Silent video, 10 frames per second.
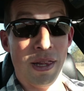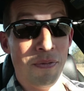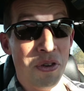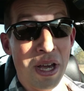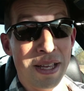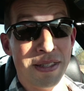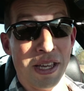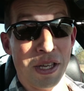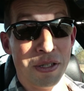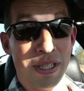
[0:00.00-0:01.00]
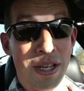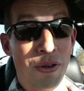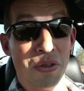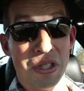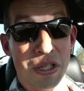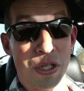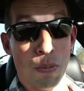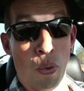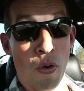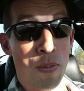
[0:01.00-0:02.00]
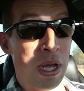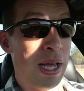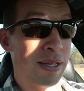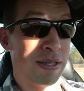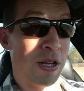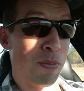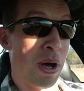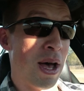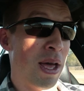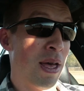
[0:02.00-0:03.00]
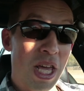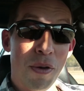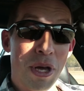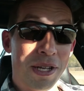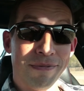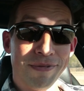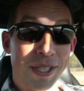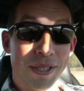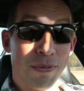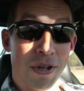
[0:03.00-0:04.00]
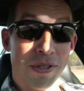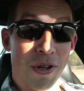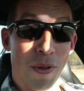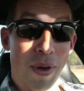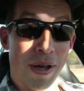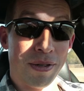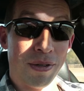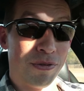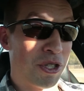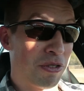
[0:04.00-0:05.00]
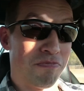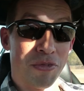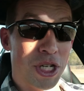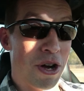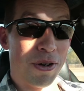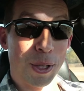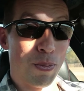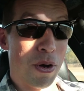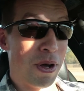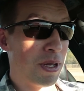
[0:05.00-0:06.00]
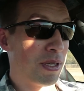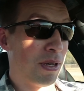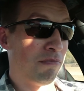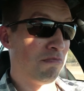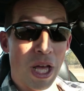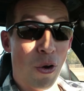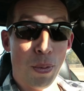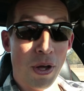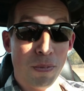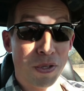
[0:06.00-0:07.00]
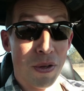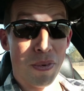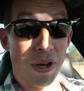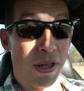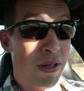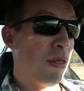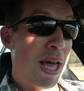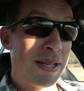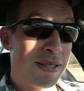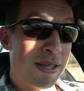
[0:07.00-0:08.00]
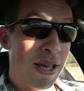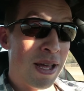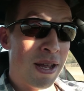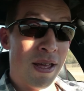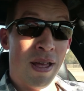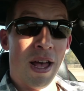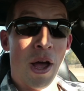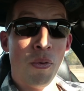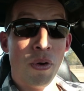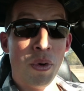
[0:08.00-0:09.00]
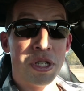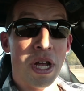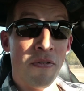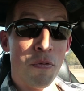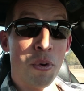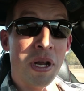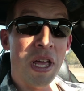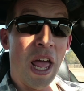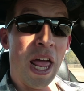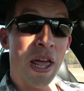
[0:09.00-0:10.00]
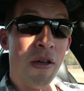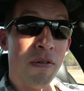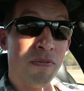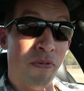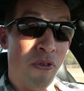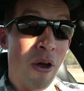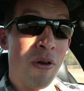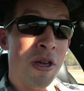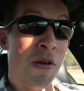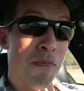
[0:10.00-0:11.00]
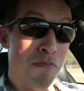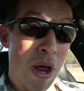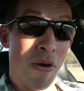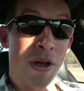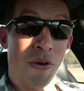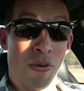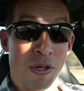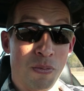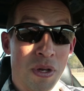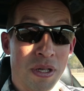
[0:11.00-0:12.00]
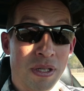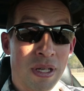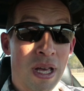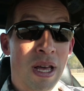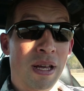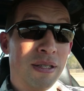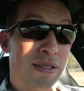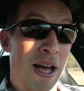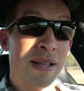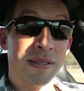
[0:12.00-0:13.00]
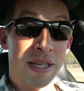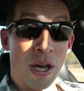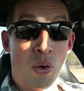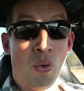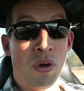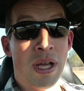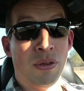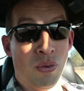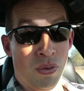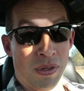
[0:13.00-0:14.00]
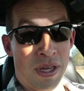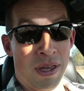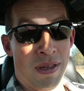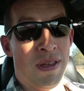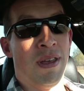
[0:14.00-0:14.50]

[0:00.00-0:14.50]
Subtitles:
I love you guys that continue to support me and stick by. Yeah, man, this is what it's all about, dude. Just sharing experience, and I hope it helps somebody. That said, I want to wish everybody a very Merry Christmas. Tanti auguri a tutti.